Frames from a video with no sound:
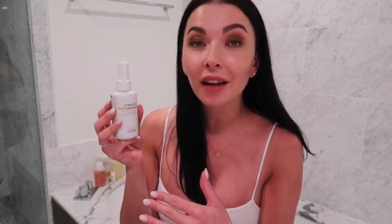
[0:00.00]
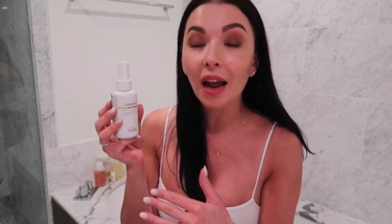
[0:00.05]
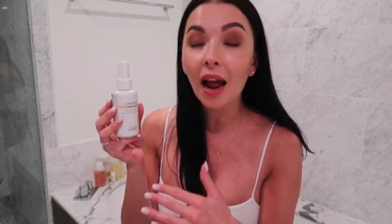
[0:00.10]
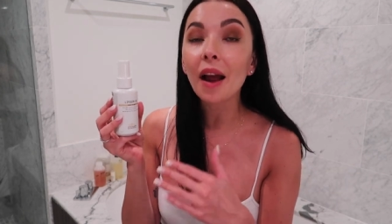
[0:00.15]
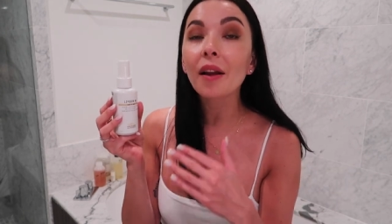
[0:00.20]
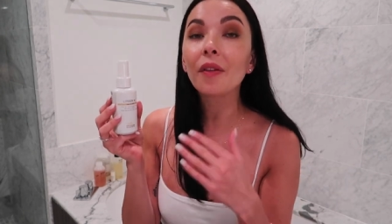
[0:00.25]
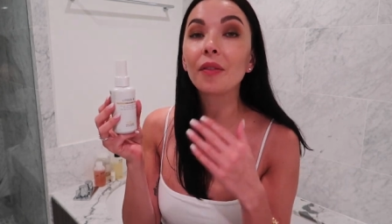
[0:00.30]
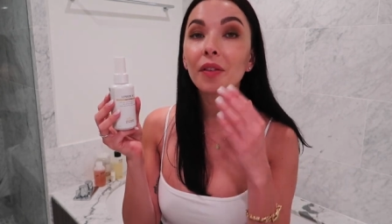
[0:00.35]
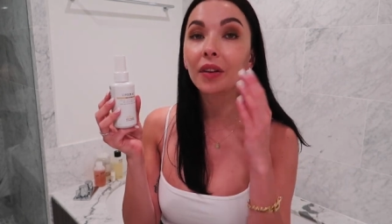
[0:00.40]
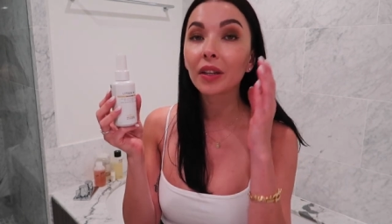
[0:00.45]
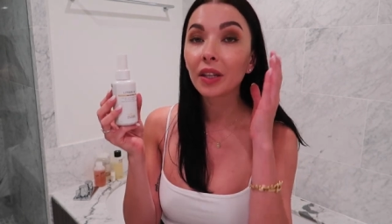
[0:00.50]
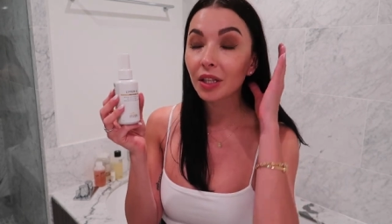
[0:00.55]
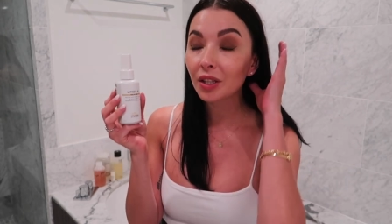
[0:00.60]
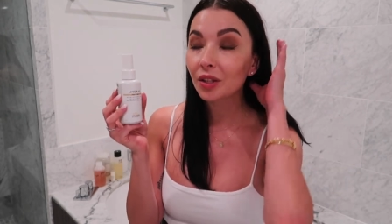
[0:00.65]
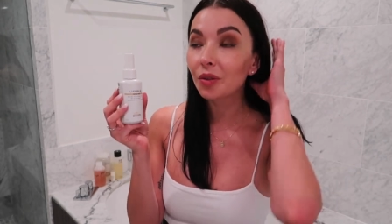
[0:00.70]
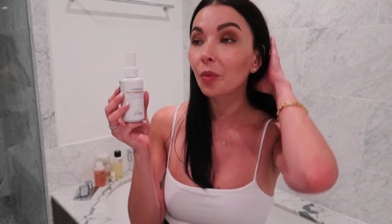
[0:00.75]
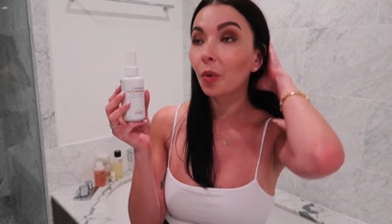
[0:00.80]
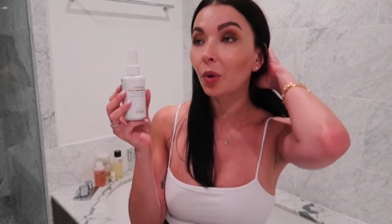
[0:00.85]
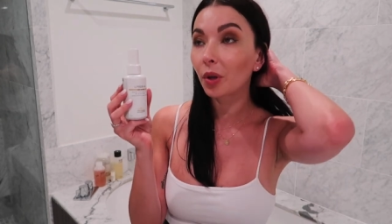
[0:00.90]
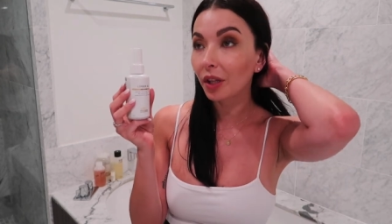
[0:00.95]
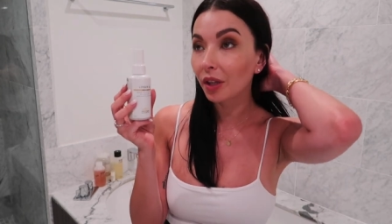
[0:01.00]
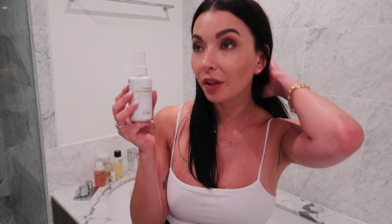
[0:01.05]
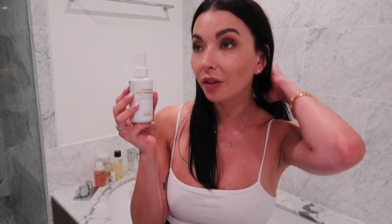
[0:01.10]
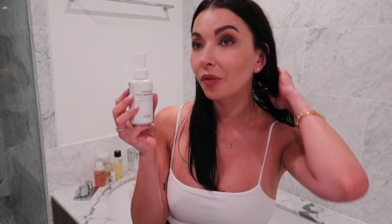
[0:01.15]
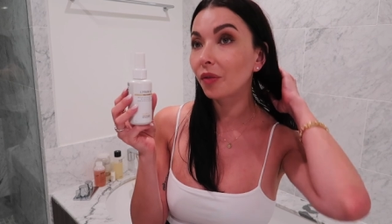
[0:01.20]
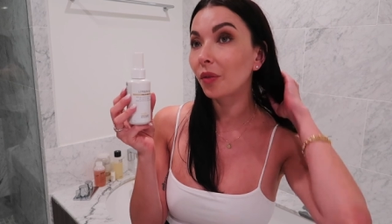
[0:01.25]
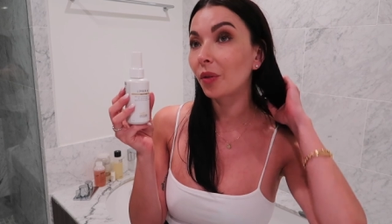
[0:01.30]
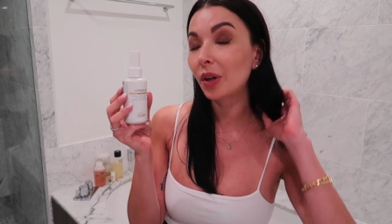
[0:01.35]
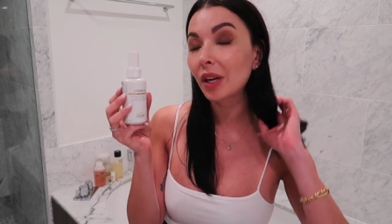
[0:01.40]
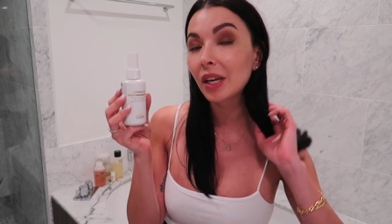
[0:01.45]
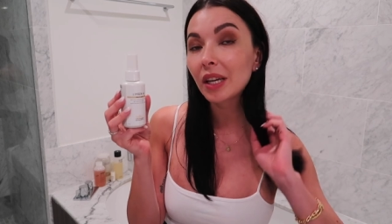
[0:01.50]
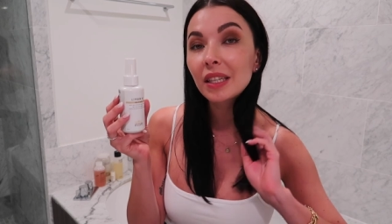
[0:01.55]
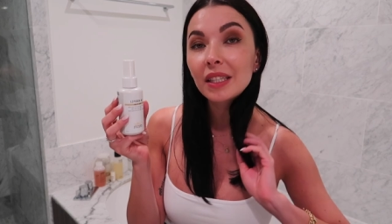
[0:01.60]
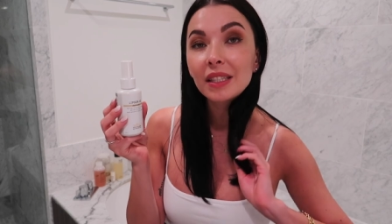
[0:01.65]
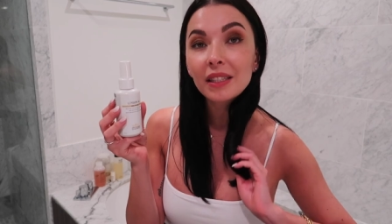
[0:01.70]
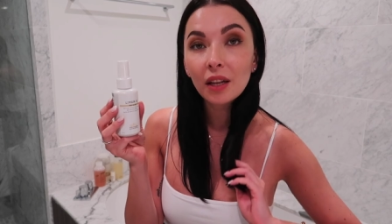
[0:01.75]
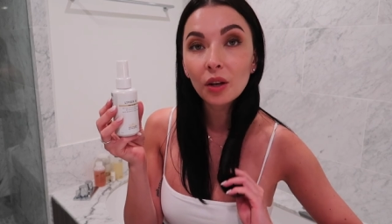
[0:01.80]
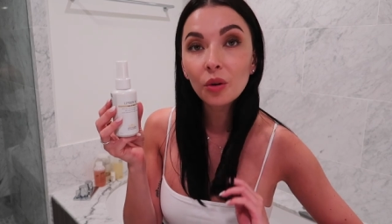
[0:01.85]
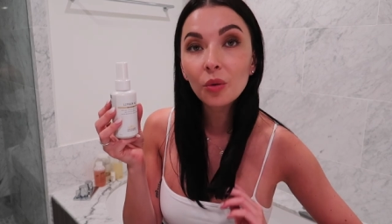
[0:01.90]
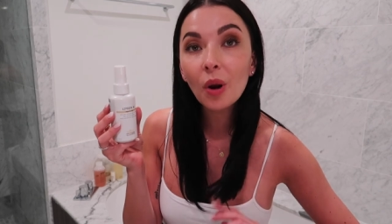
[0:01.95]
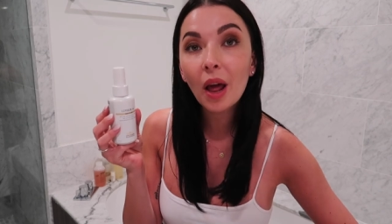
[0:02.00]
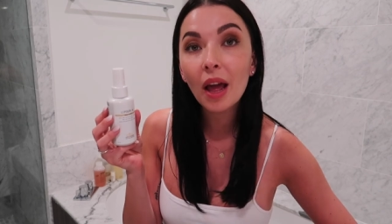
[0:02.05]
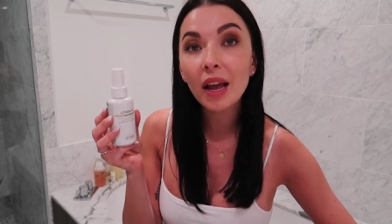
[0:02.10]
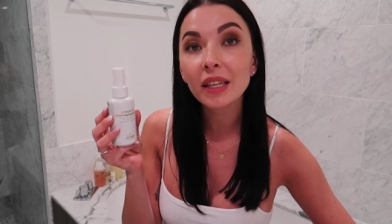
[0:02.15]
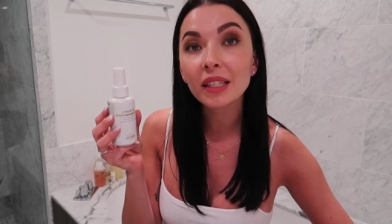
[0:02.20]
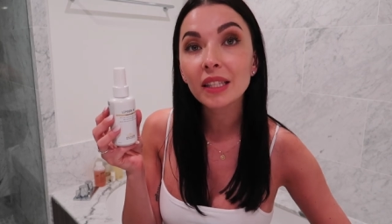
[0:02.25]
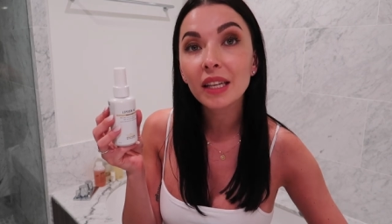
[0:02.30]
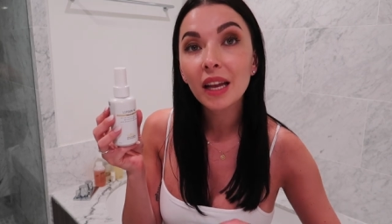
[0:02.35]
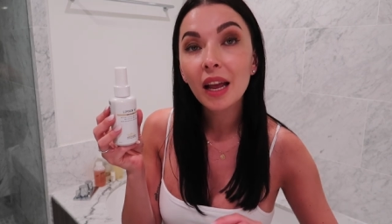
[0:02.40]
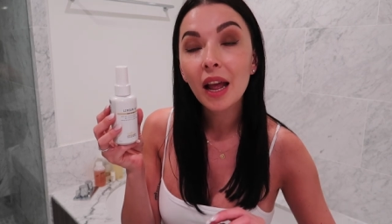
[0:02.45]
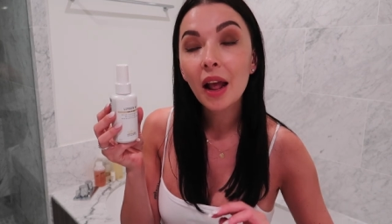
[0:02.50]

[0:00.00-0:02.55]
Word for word: I feel it's working for a cellulite.